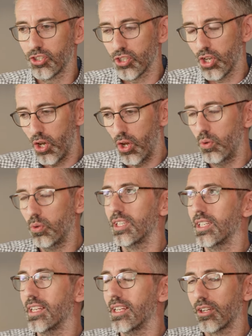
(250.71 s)
to hold
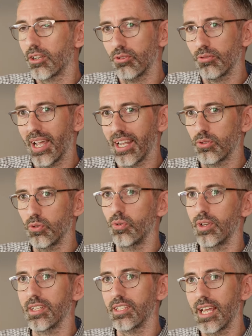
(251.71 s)
it in the correct
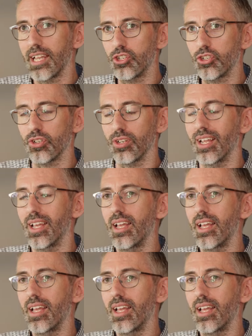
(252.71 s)
orientation